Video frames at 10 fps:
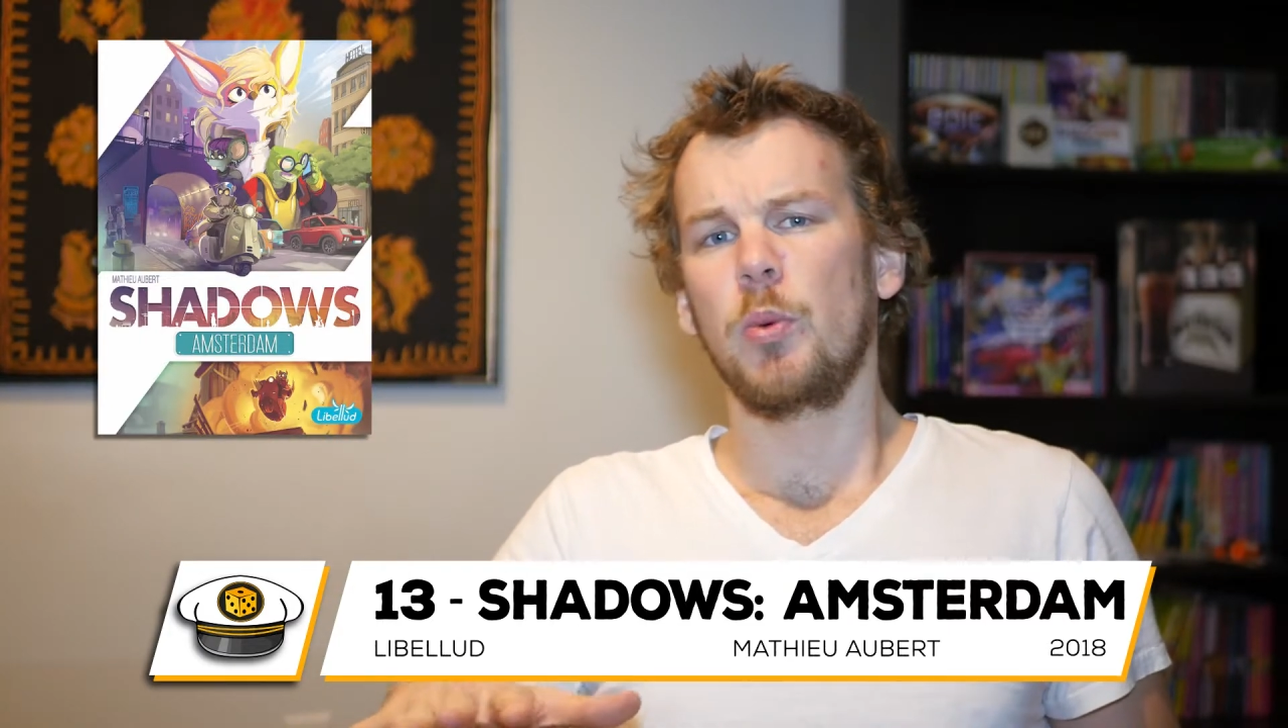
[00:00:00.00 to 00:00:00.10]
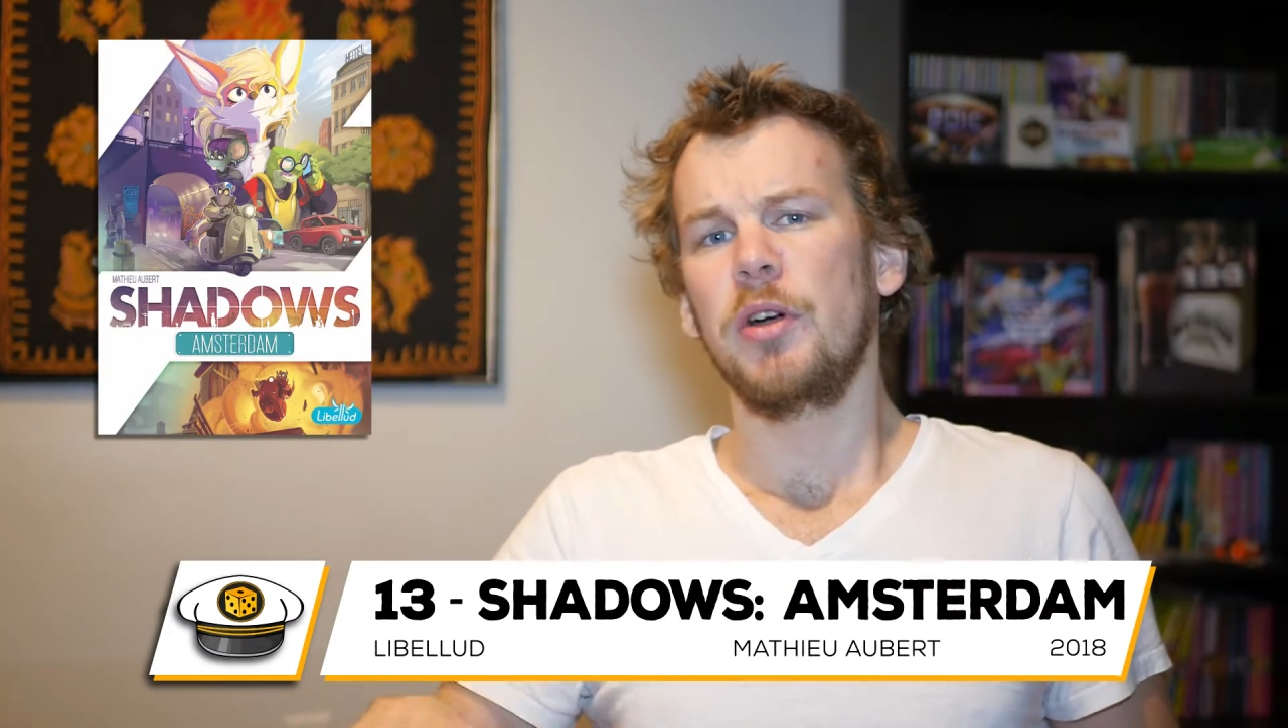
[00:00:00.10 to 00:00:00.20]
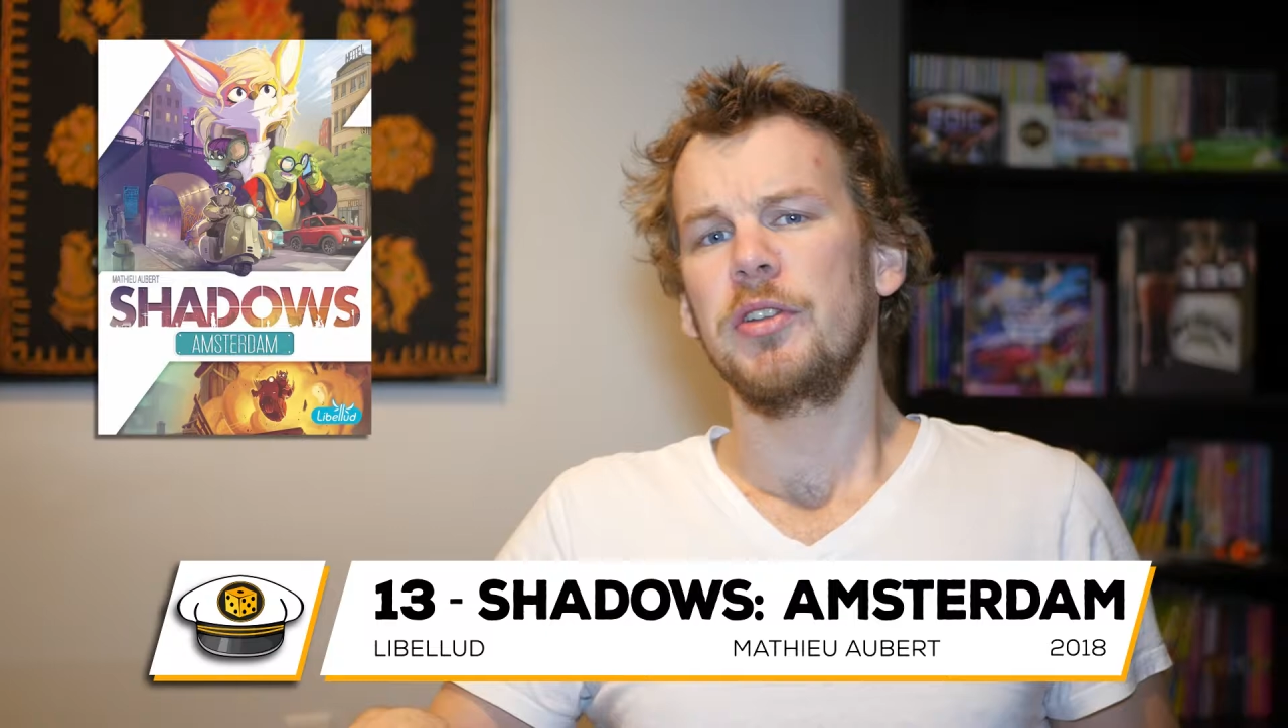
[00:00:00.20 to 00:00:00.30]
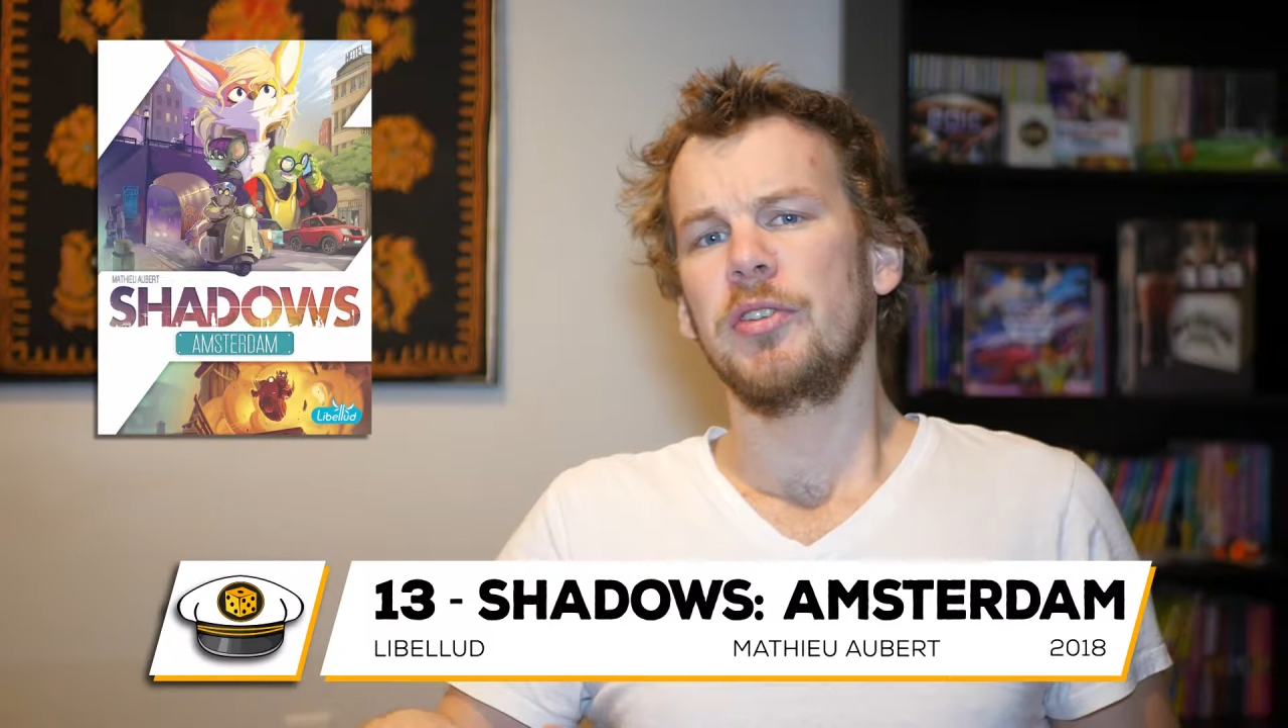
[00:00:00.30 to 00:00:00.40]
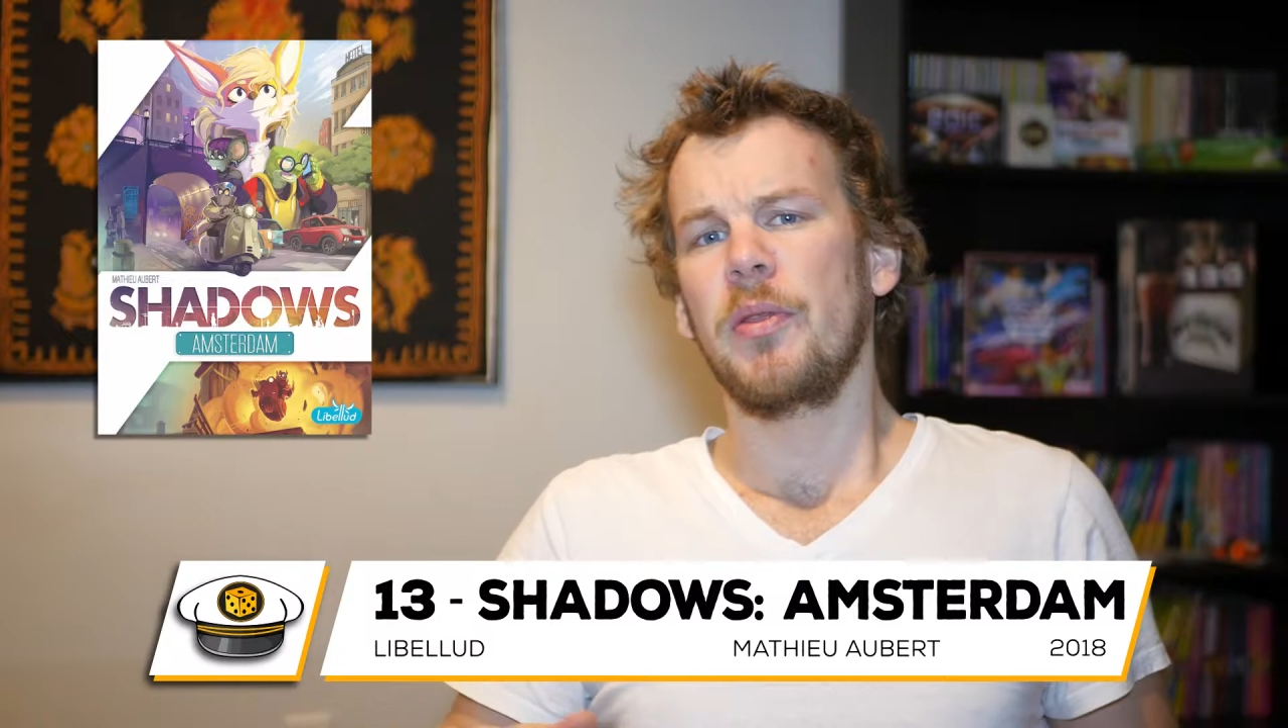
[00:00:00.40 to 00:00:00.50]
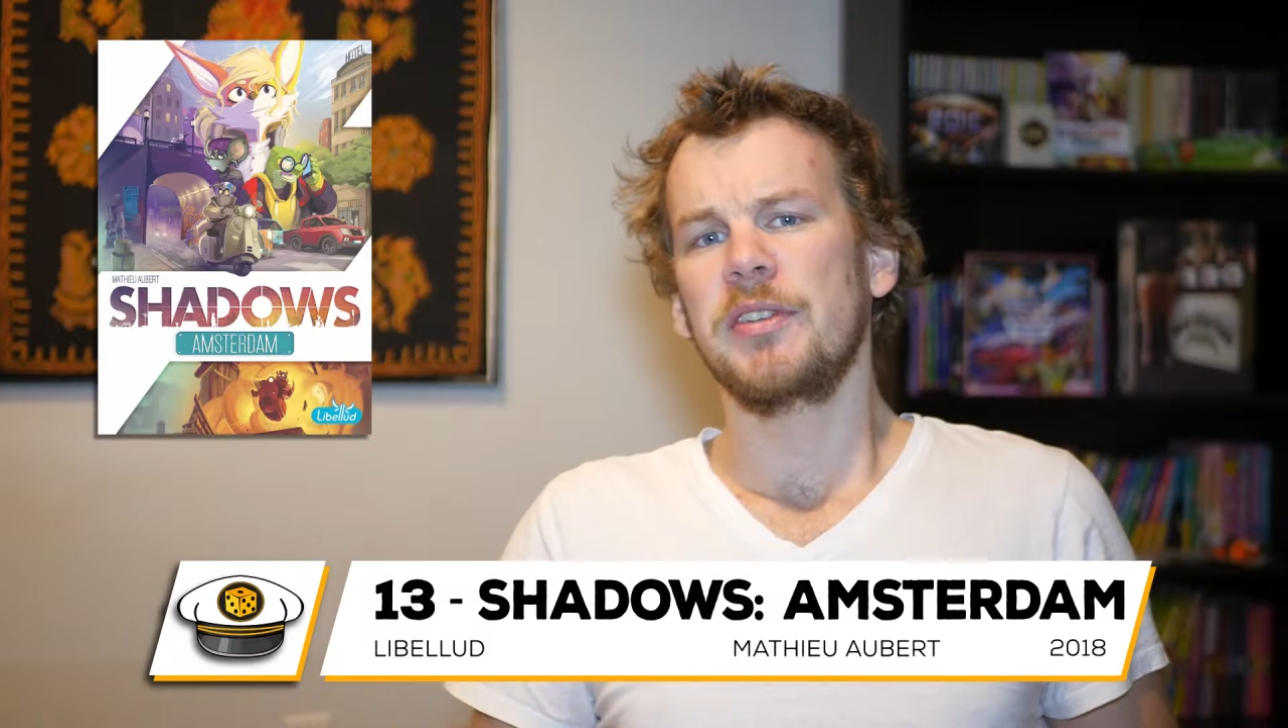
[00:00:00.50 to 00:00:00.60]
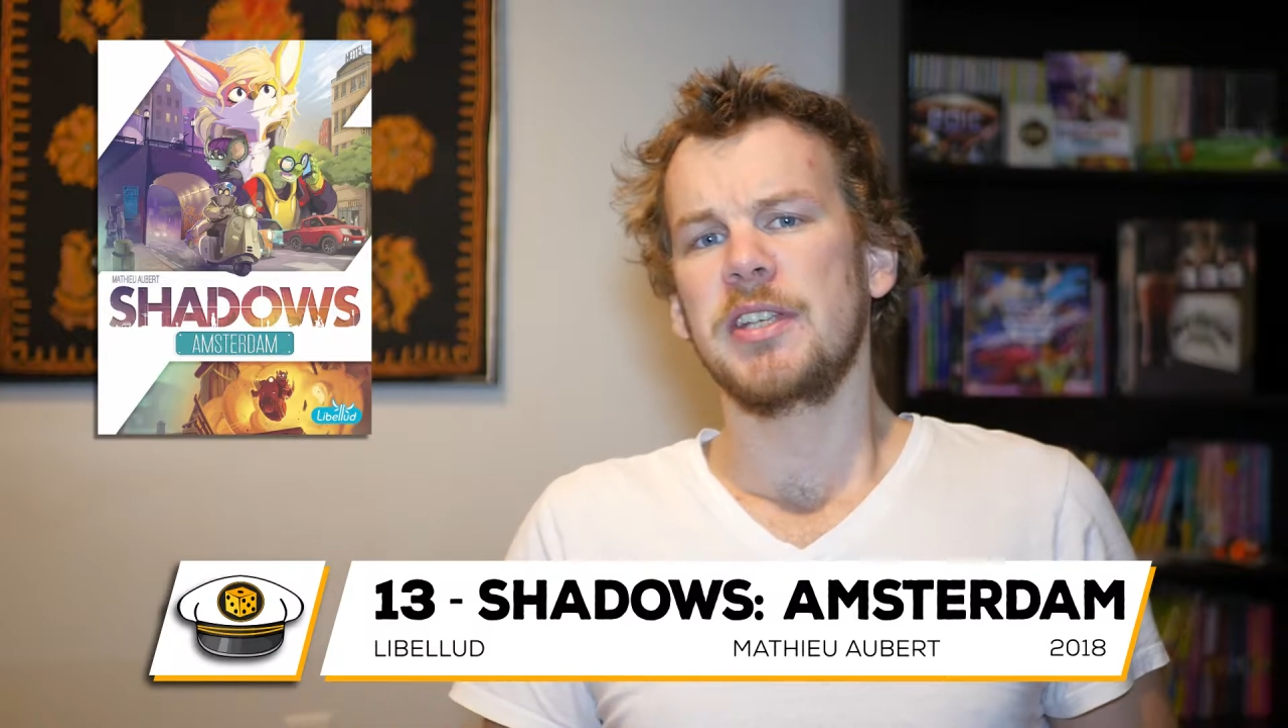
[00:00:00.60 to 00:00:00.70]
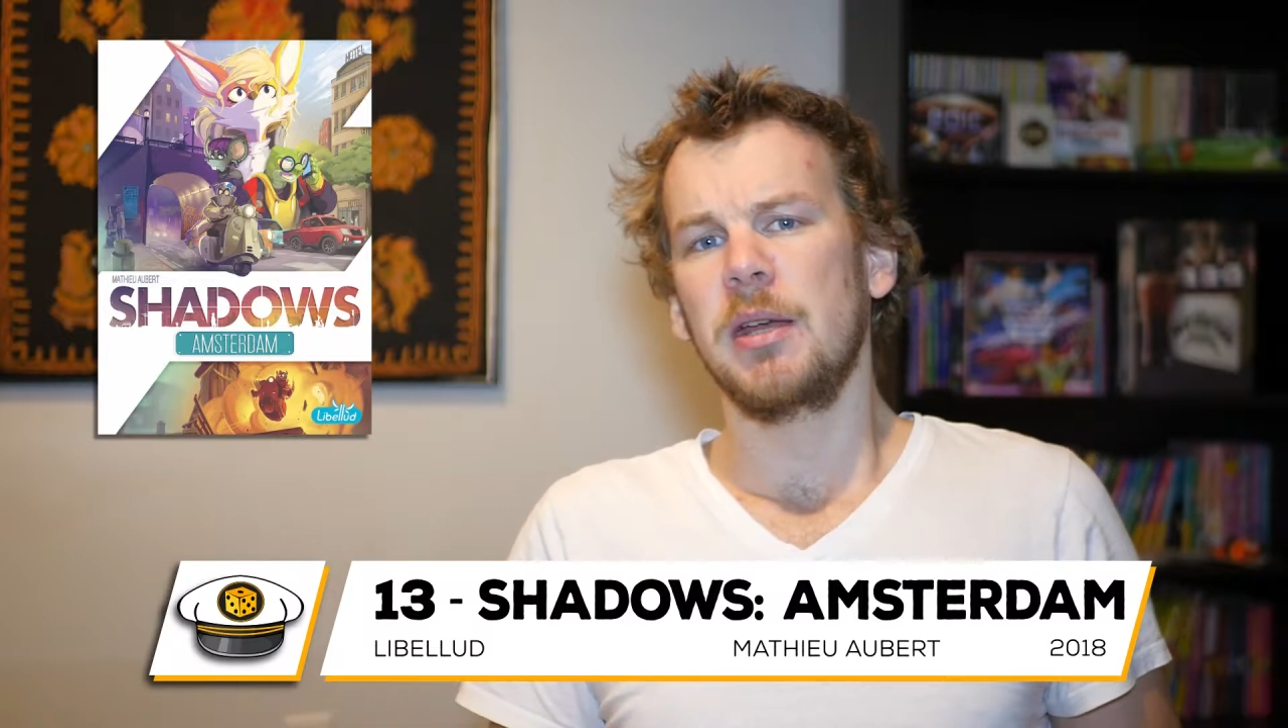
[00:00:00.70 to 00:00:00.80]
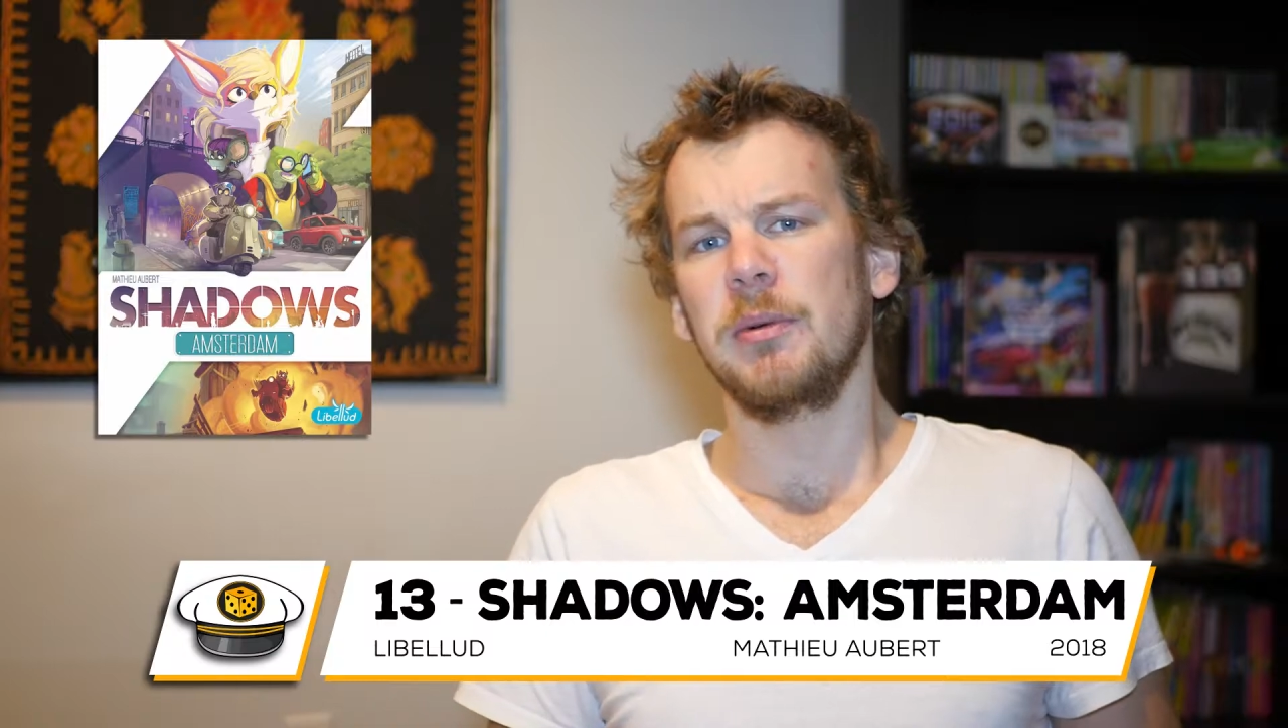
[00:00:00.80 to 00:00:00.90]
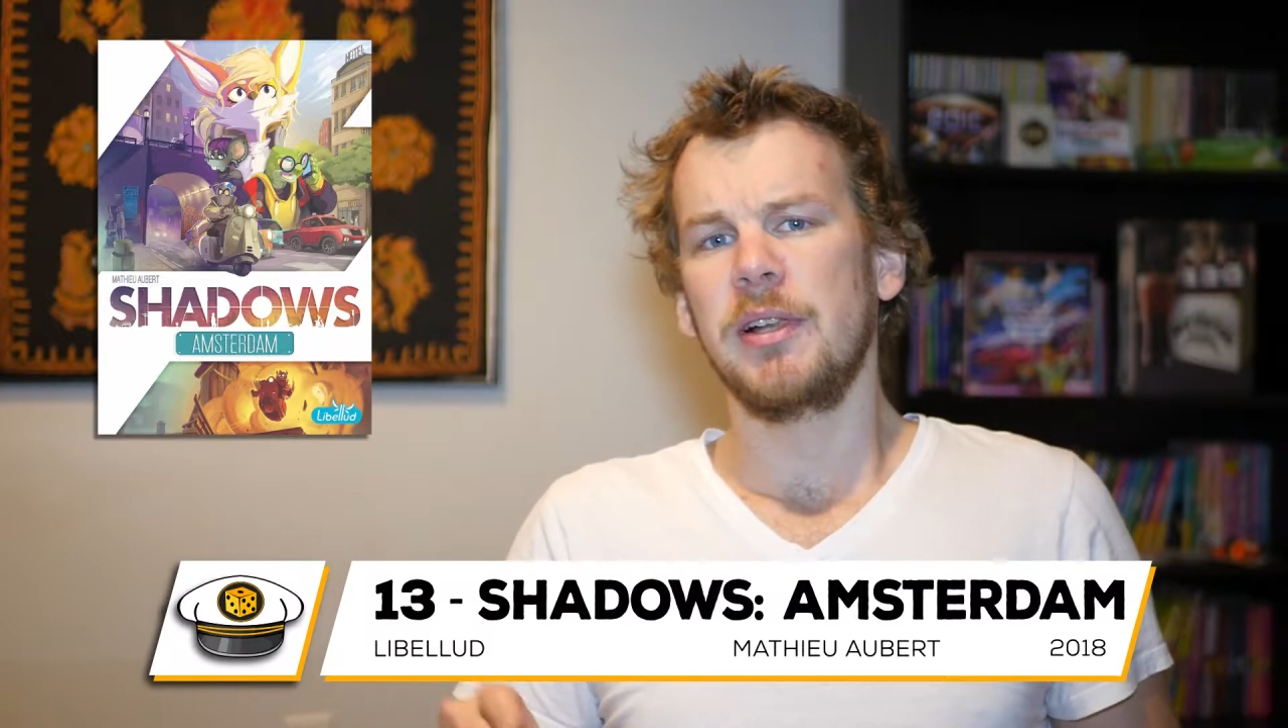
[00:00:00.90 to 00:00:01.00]
words on the
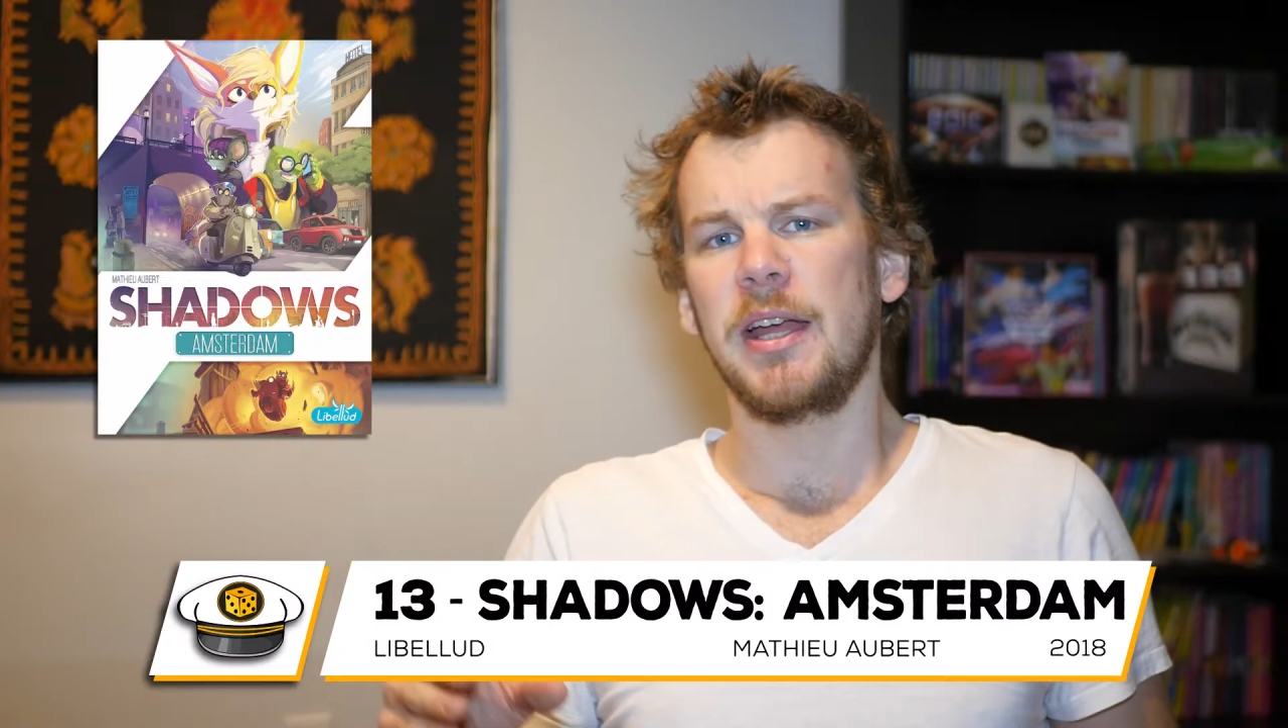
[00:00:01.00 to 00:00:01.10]
table